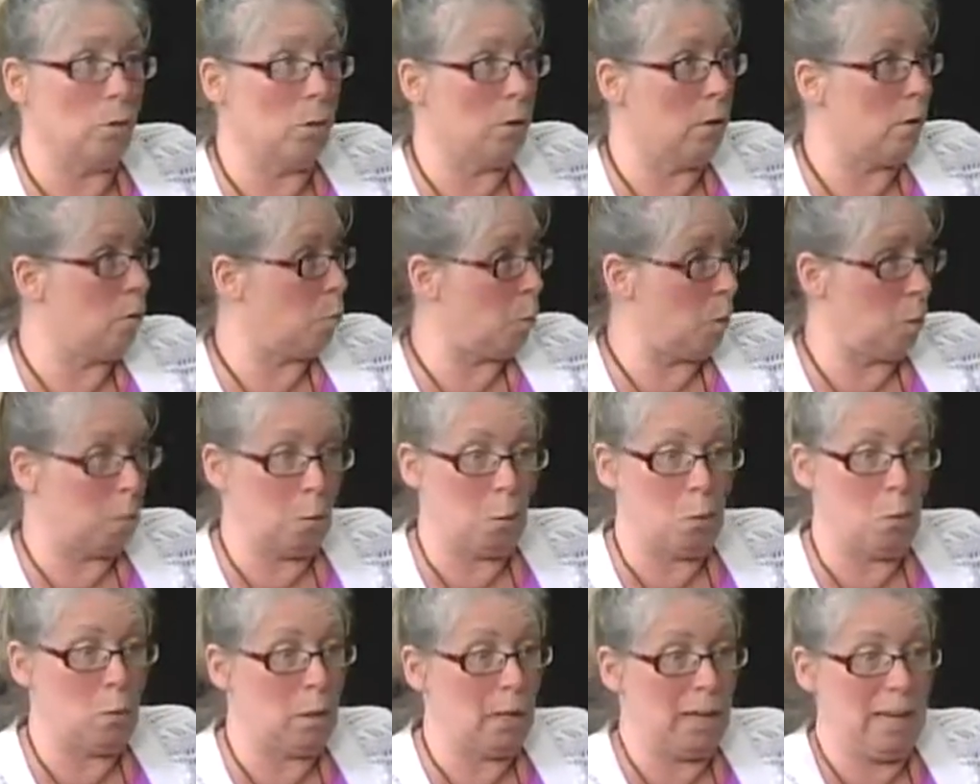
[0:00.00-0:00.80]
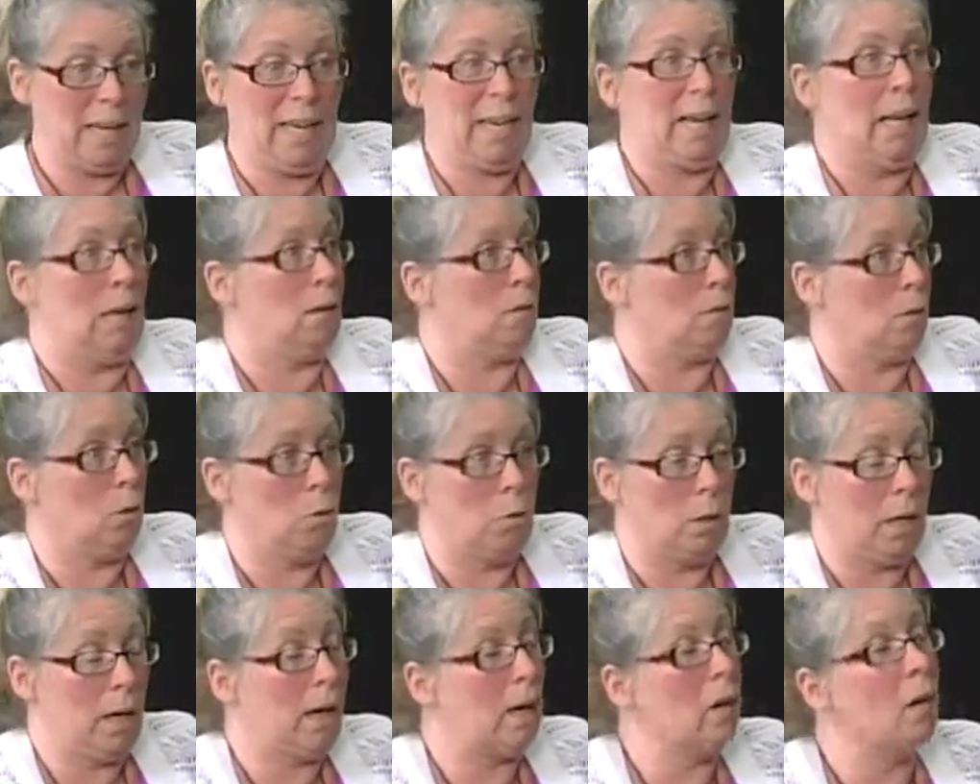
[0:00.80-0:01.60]
There's people who
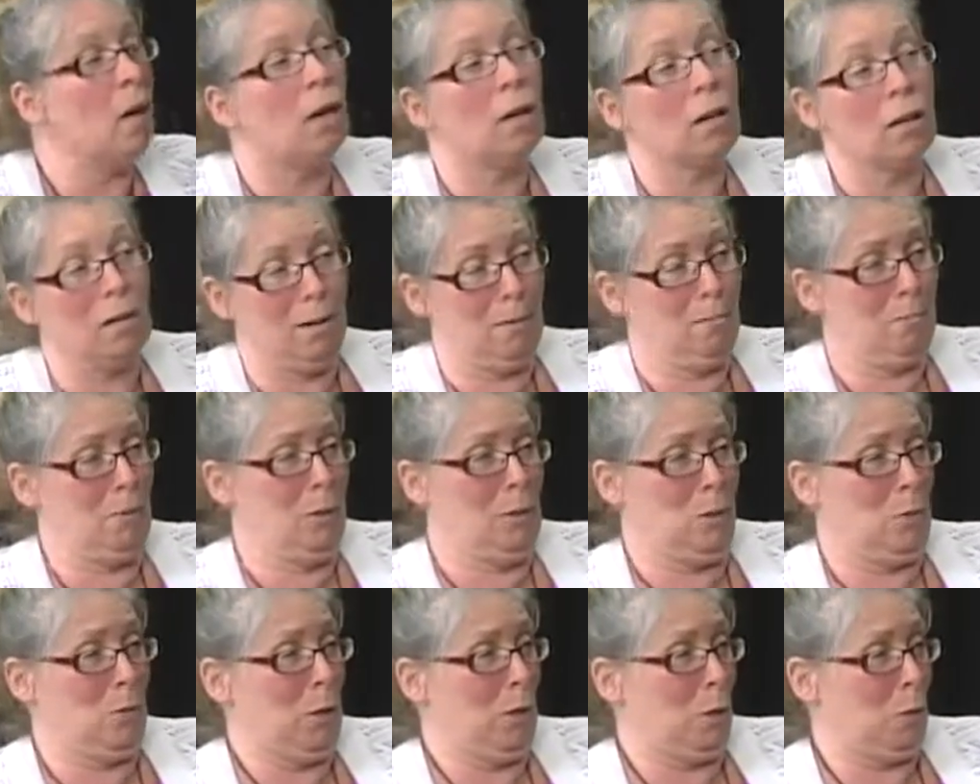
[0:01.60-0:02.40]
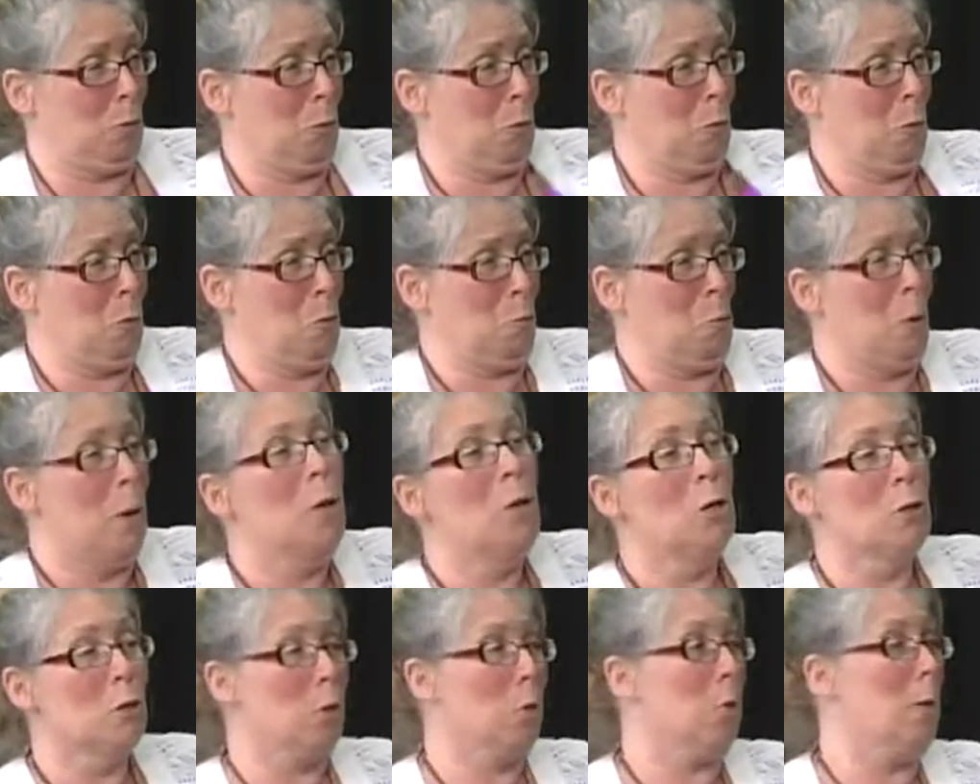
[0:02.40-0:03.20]
cannot come to a group,
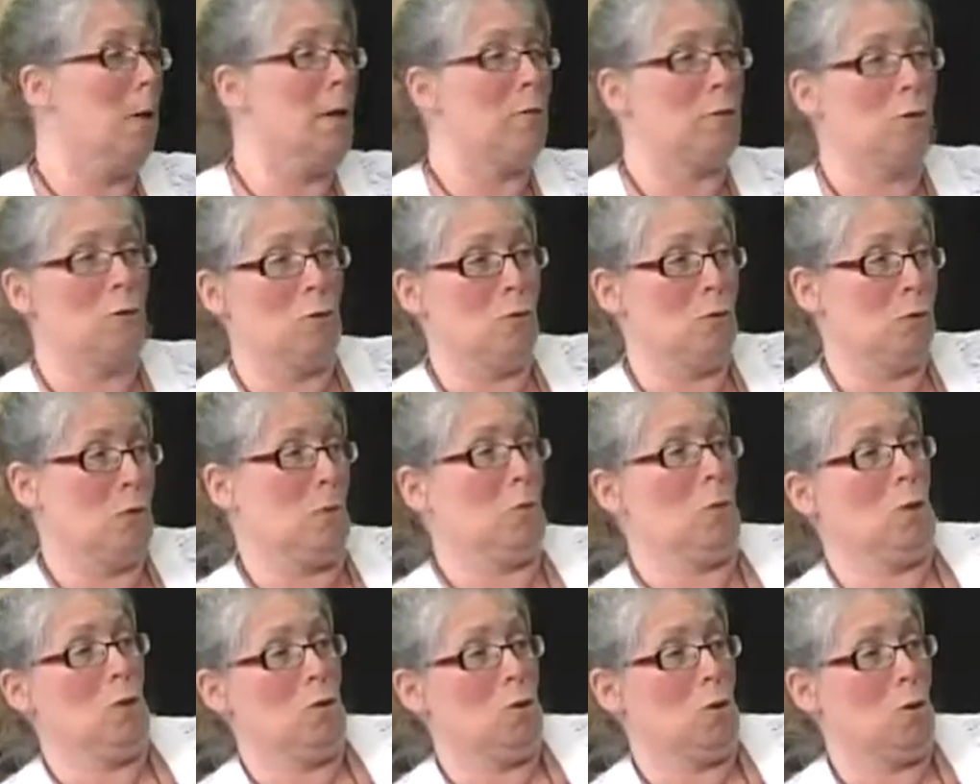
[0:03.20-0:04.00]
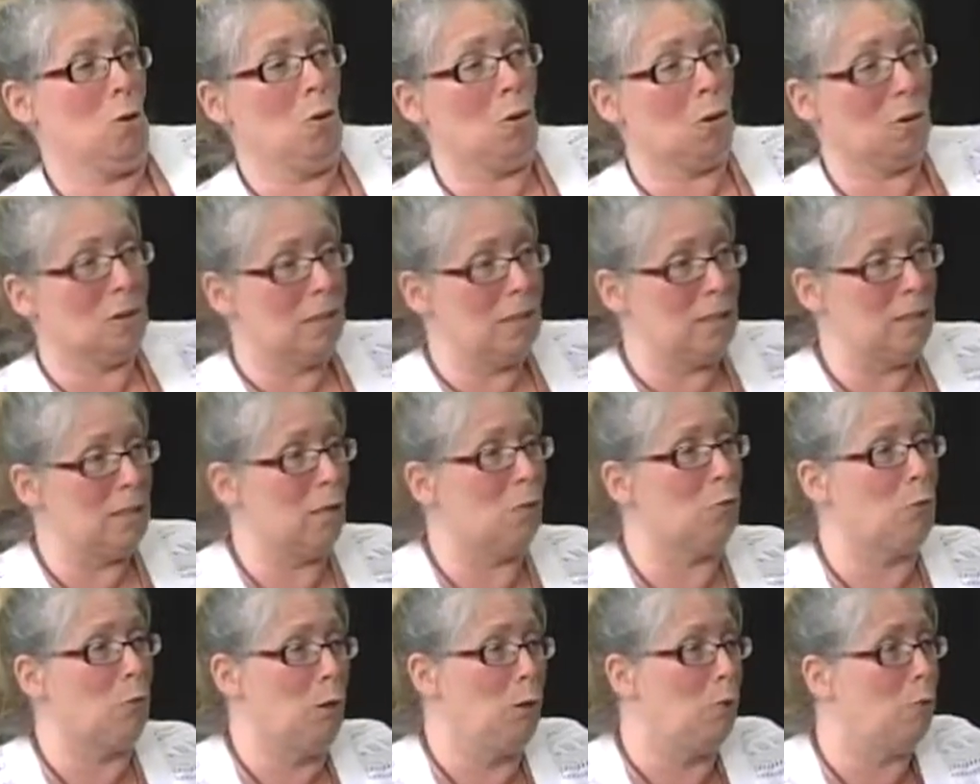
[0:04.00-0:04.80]
so we have to do something totally
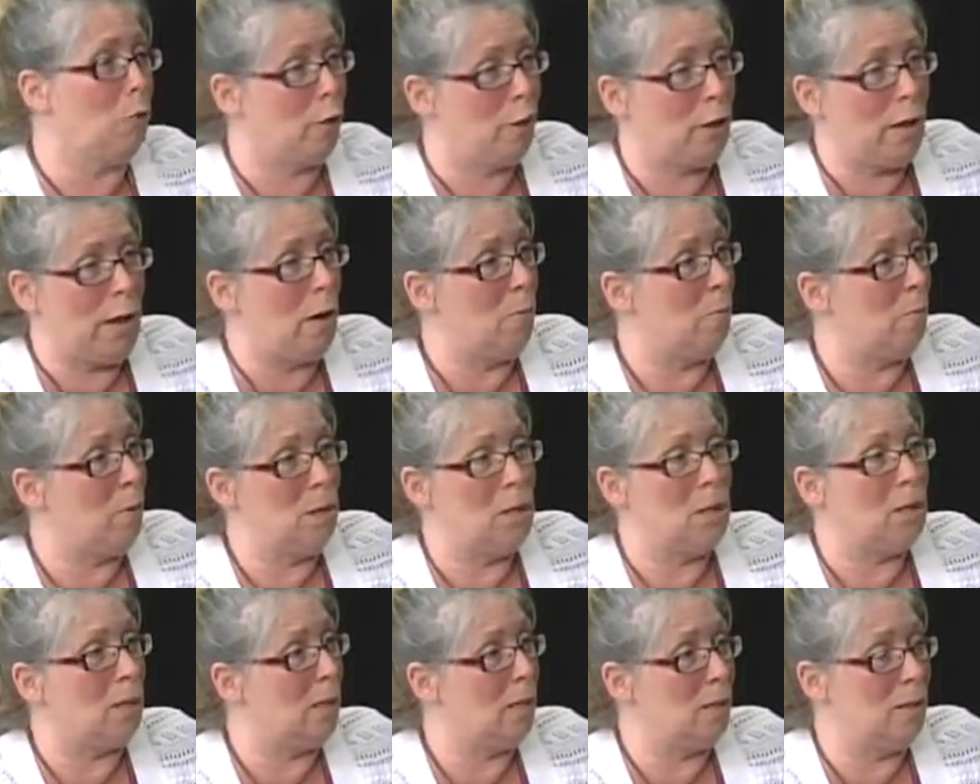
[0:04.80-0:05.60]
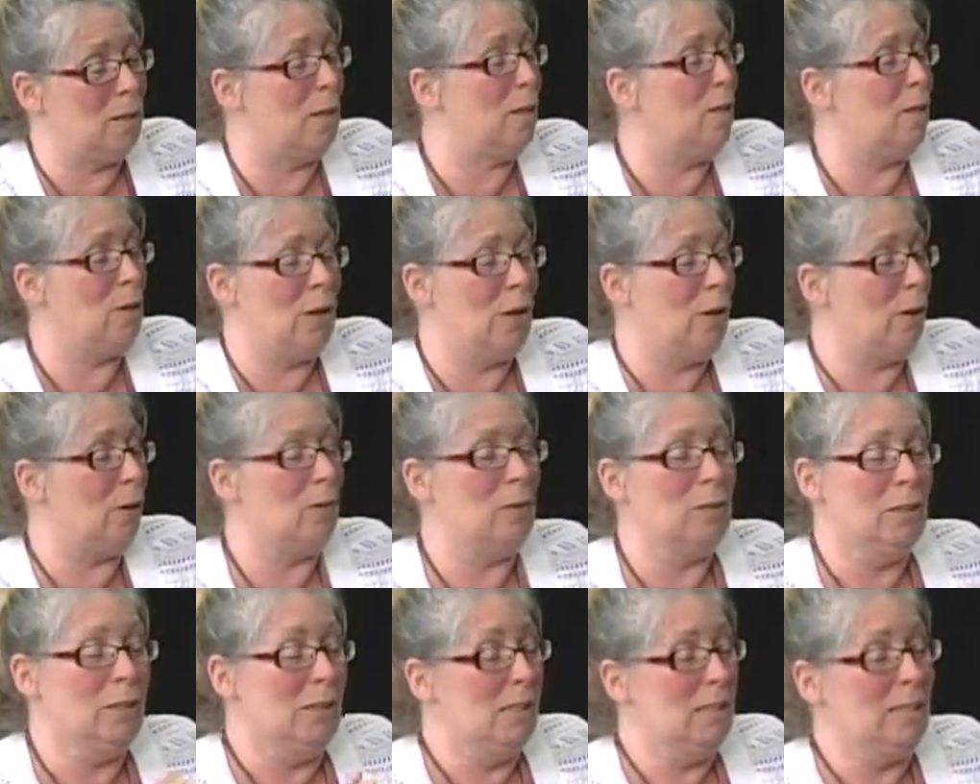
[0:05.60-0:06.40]
different for them because
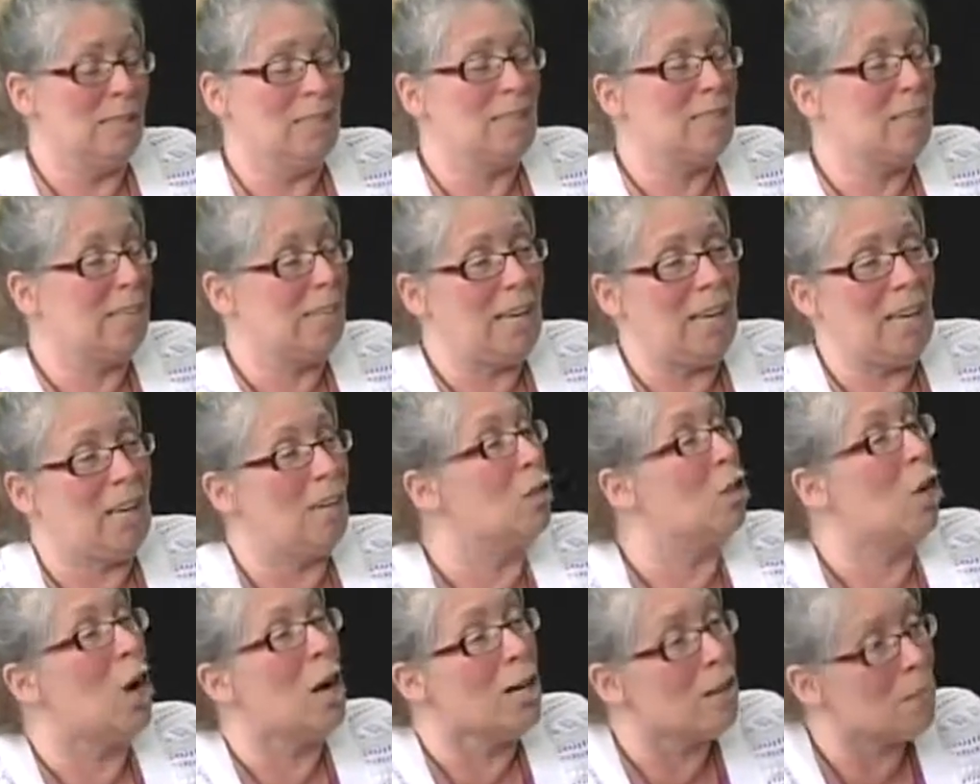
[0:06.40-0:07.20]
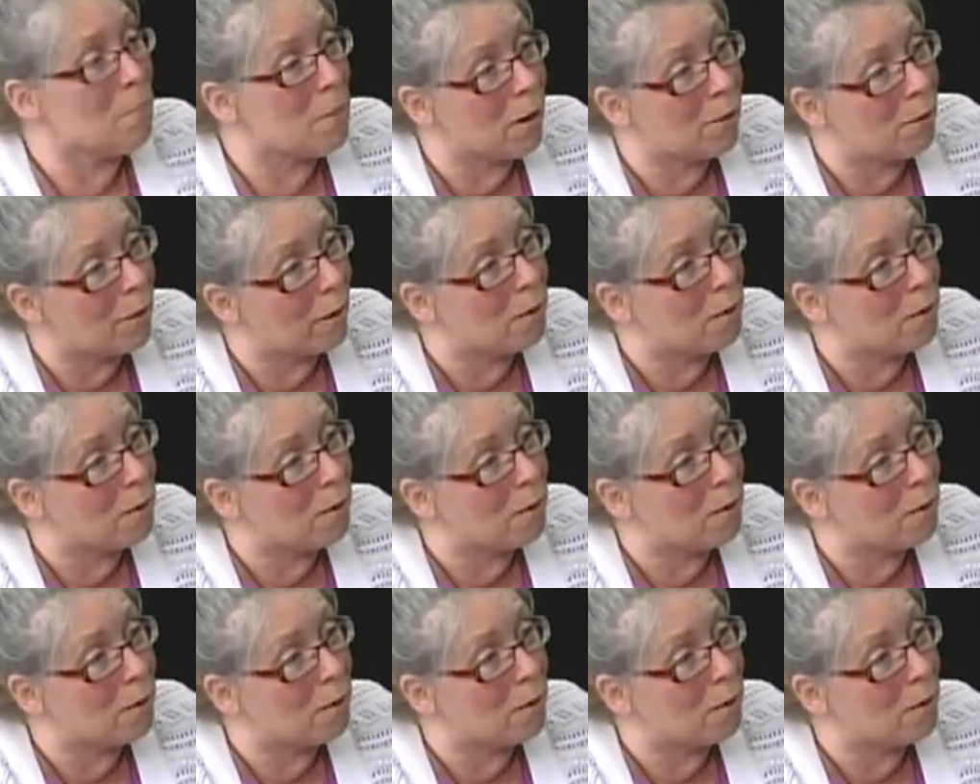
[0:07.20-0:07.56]
they can't talk about it.